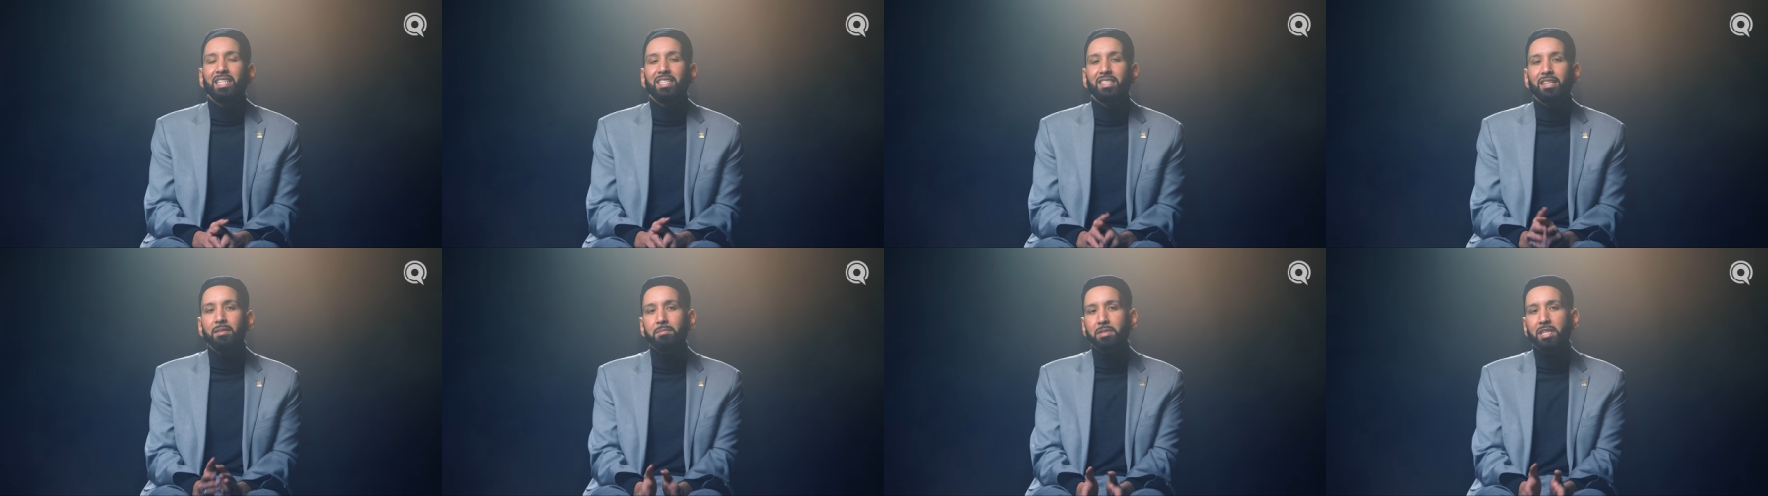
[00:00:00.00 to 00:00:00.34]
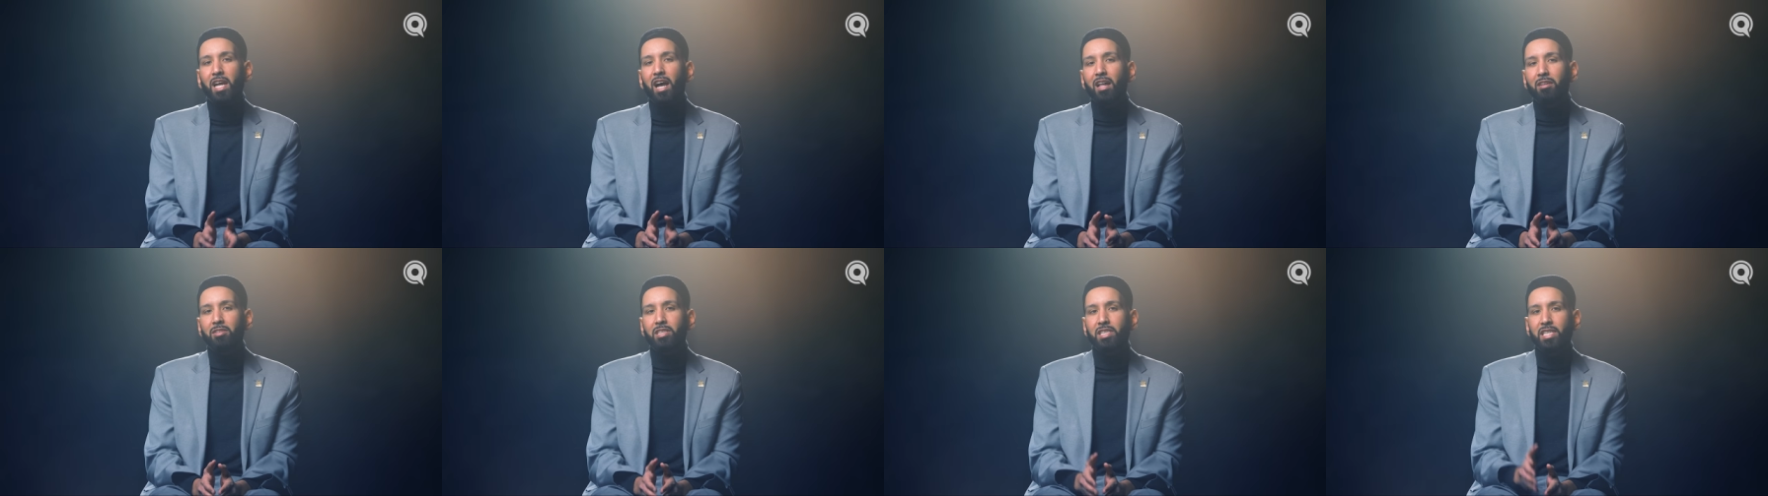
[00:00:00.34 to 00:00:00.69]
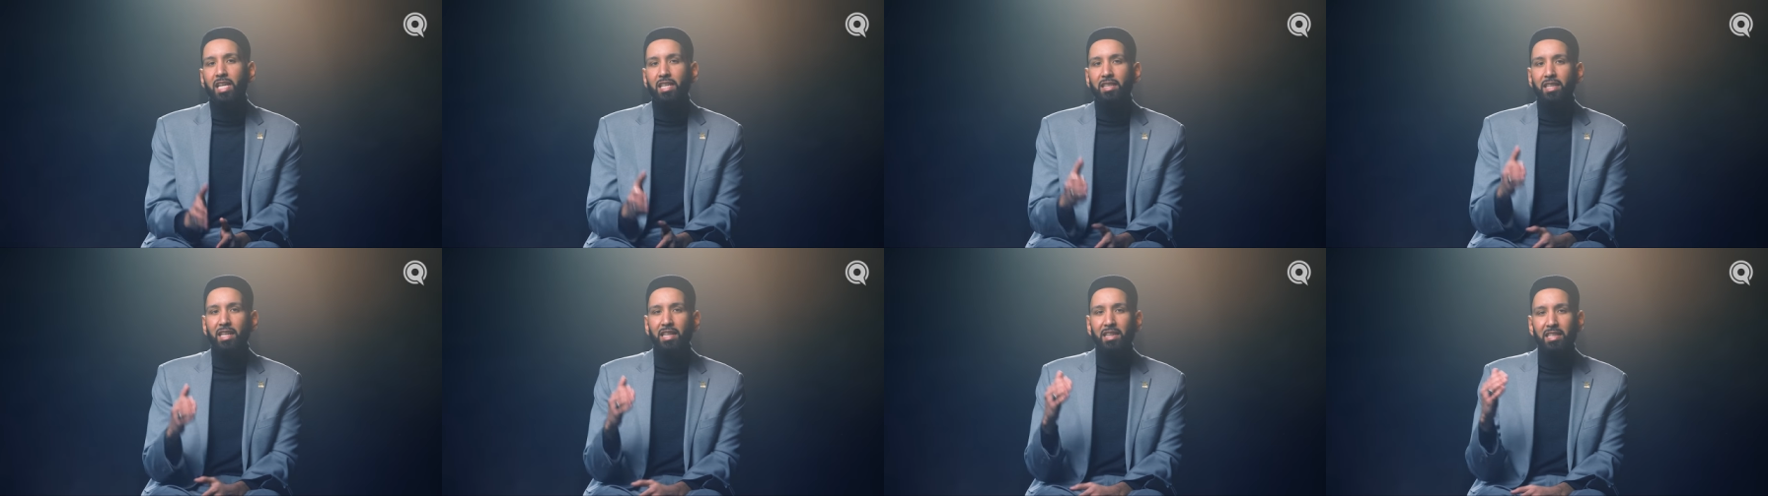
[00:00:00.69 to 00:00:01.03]
Some scholars
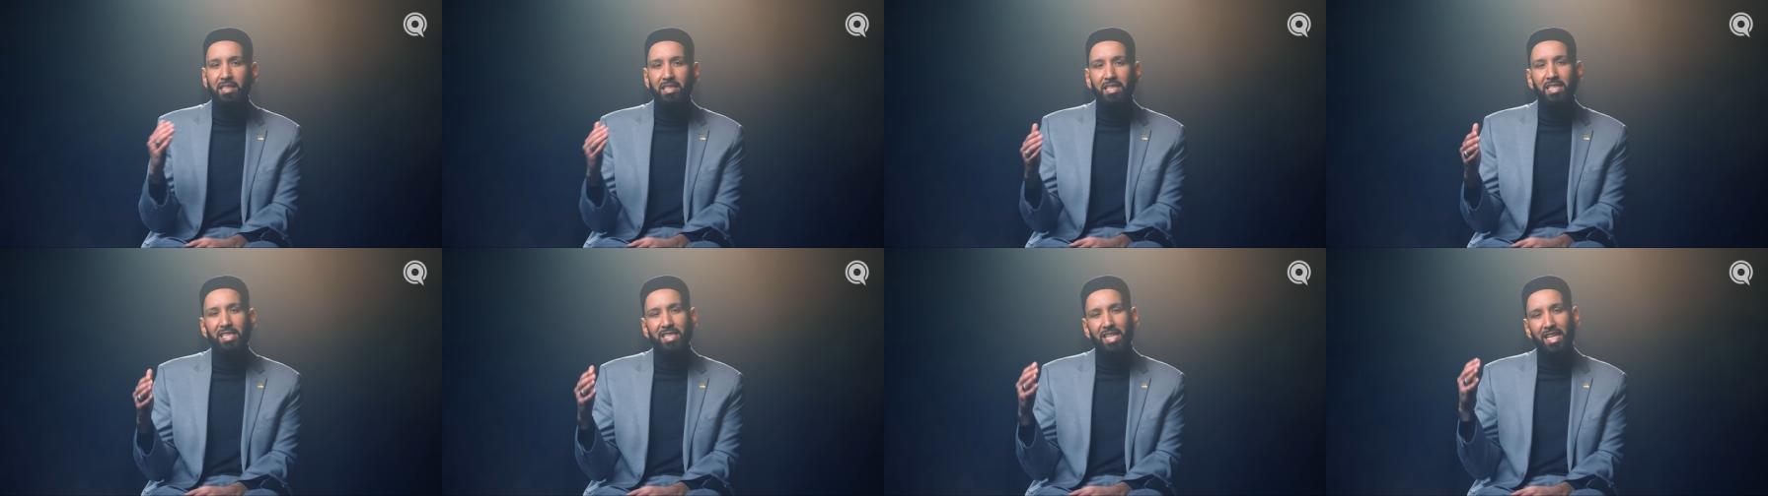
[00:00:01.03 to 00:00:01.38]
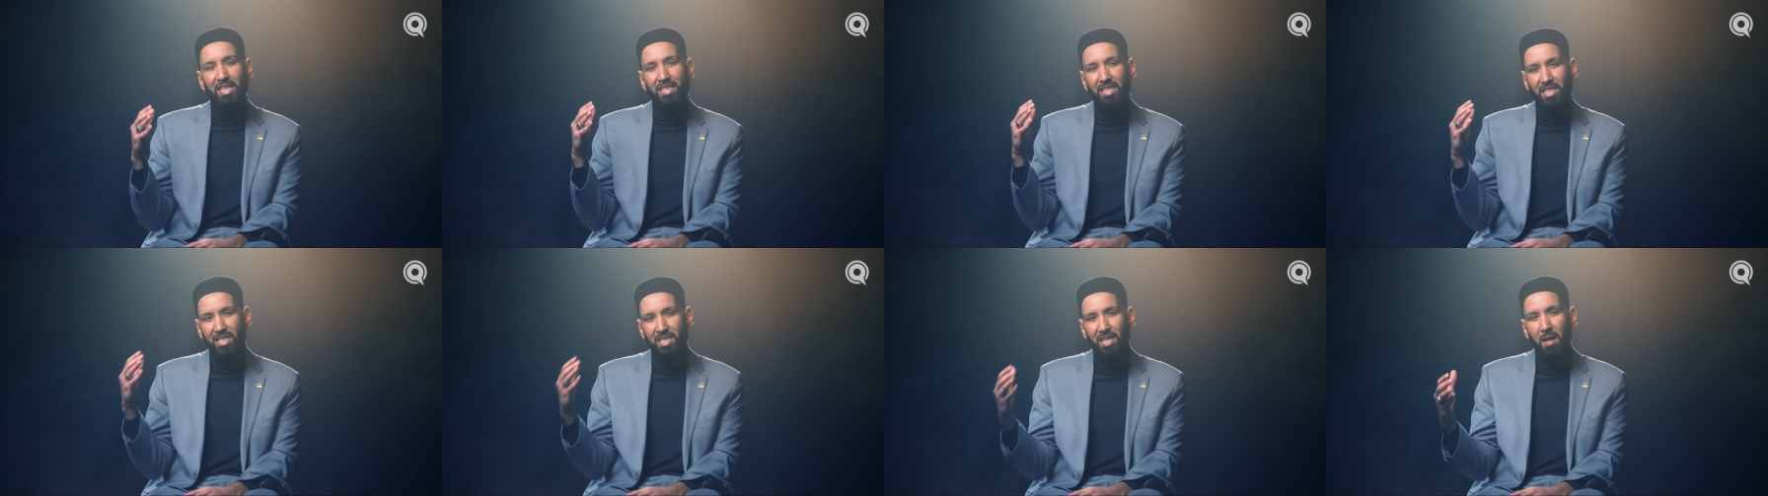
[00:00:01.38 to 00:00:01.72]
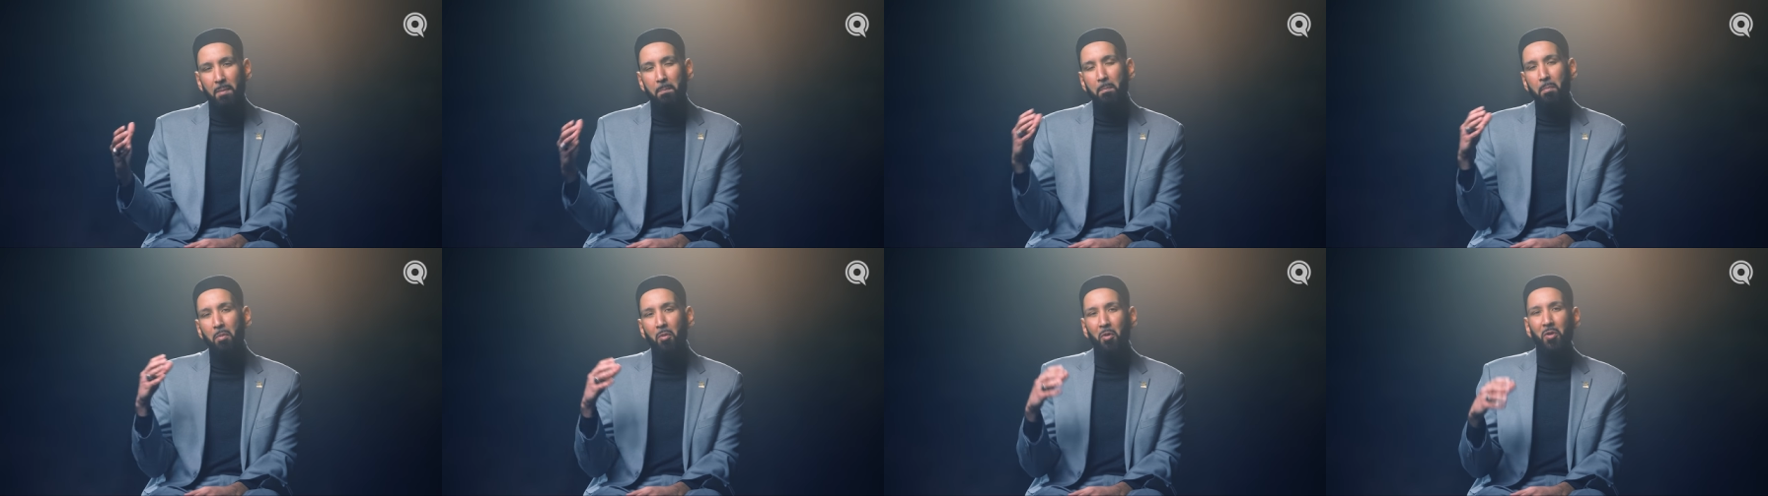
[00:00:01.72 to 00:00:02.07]
said that this is at
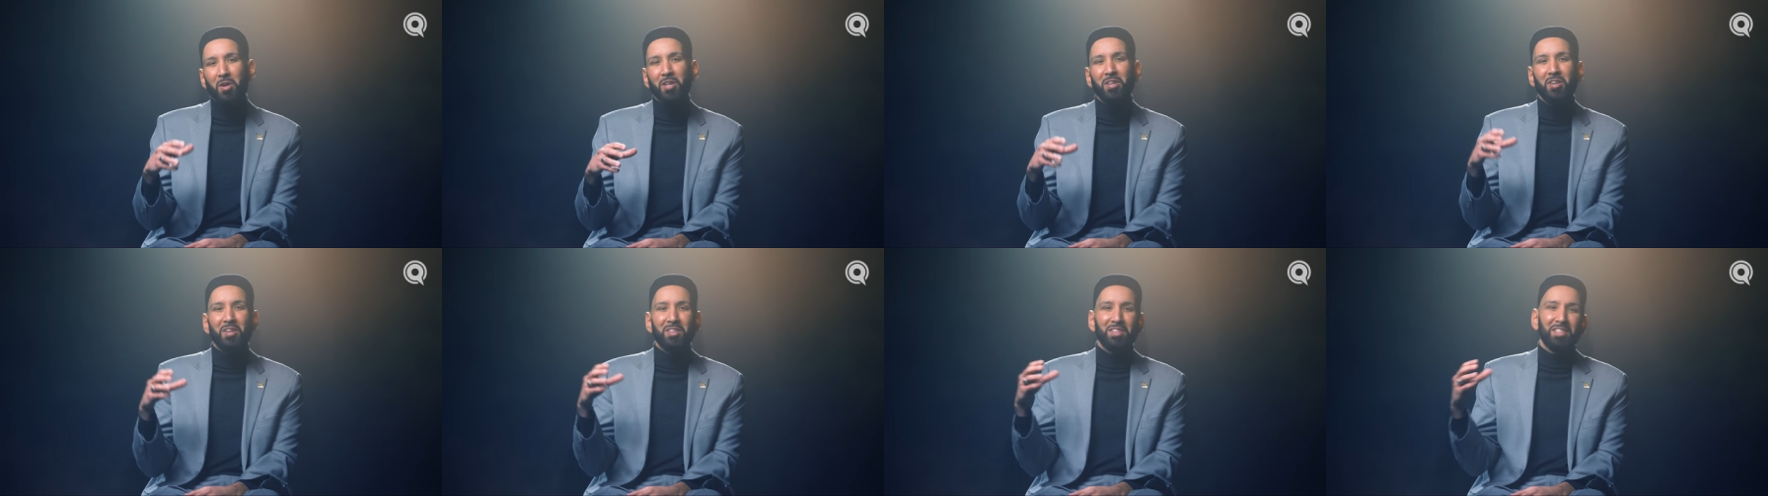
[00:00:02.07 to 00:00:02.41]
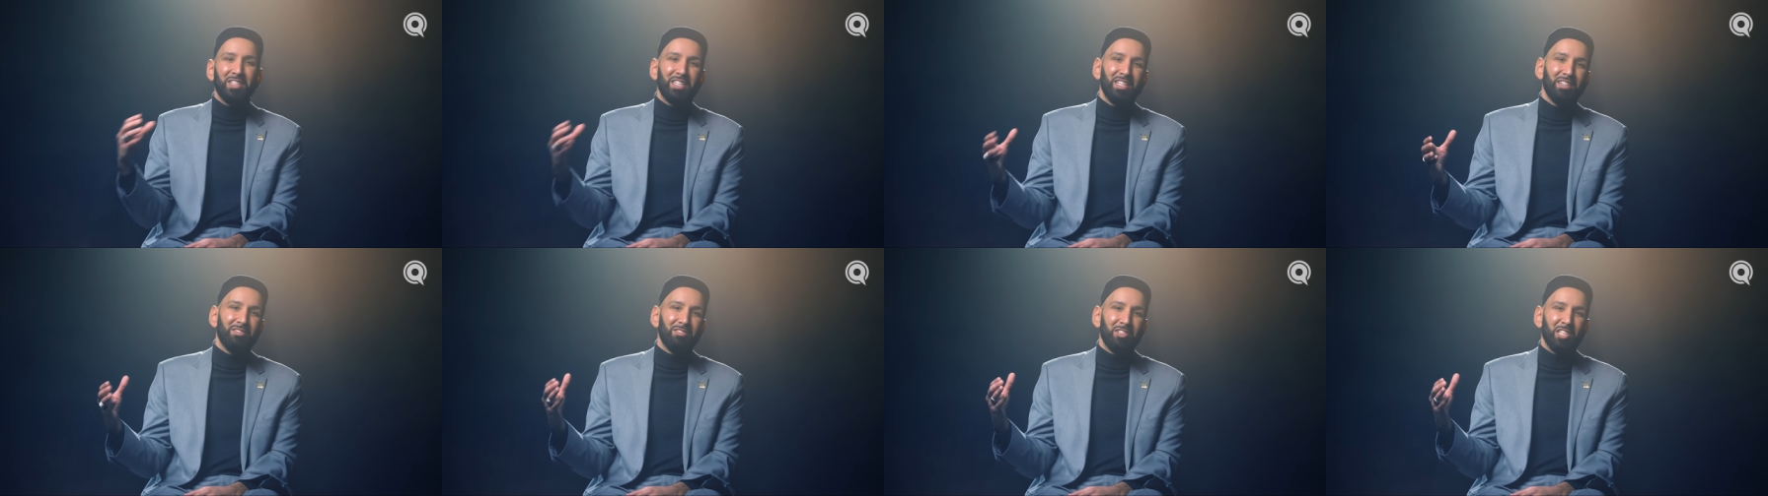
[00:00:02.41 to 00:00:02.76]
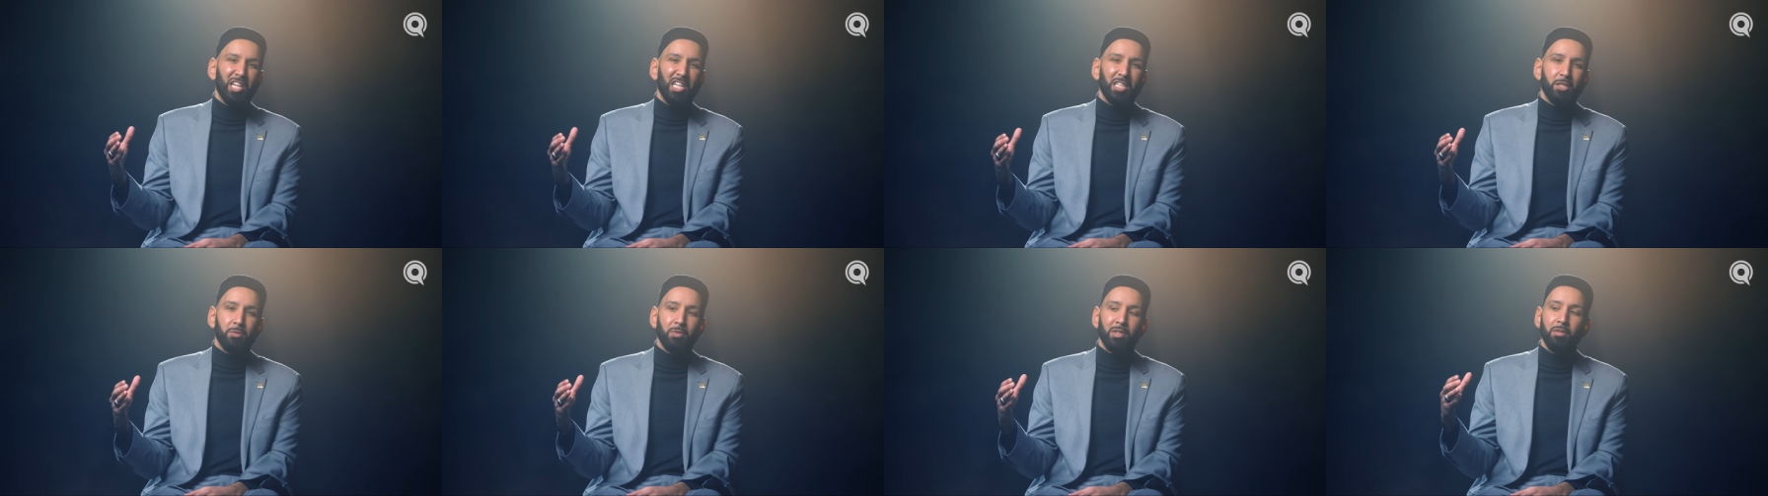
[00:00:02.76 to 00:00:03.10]
some point on the day of
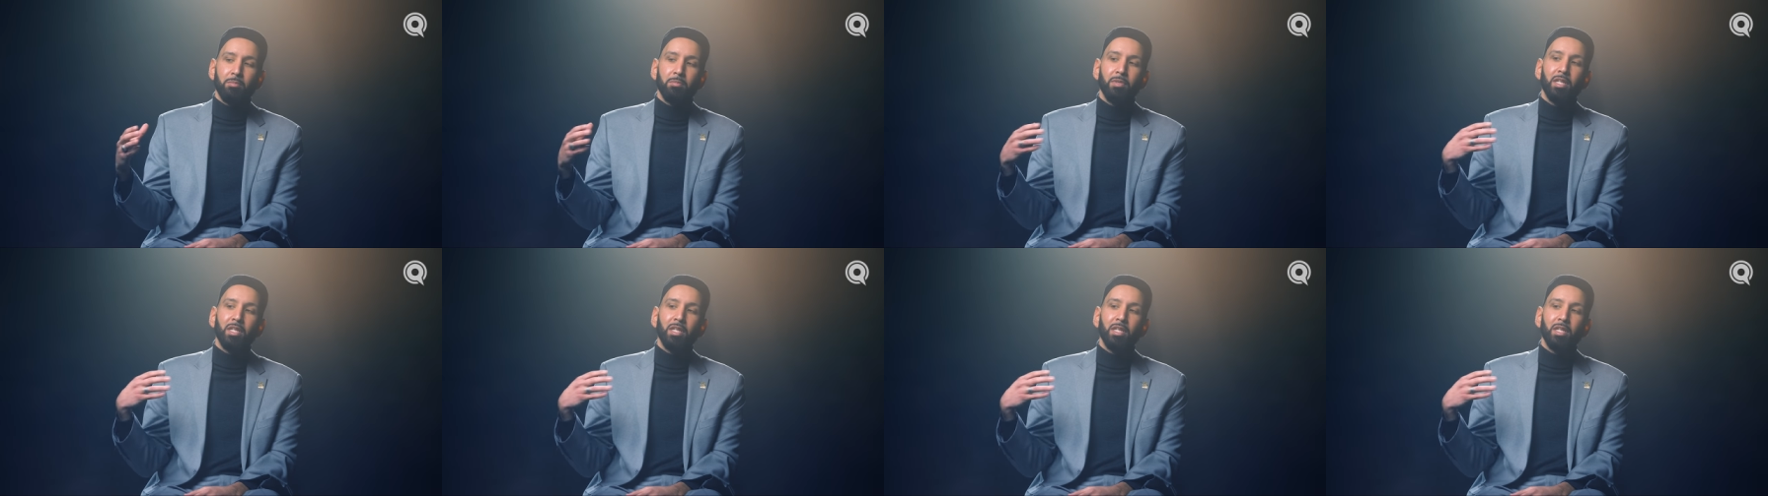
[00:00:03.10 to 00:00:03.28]
judgment,